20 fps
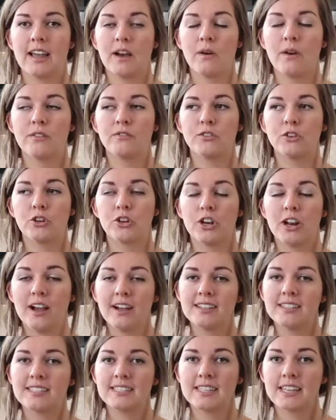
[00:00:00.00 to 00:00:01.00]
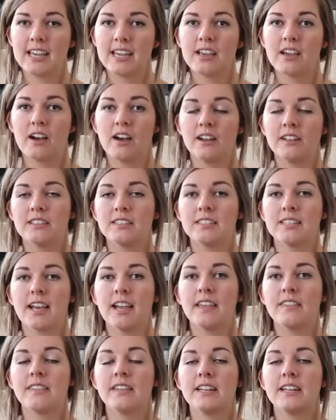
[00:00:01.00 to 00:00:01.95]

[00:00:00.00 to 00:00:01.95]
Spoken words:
Now, if you're not staying on site,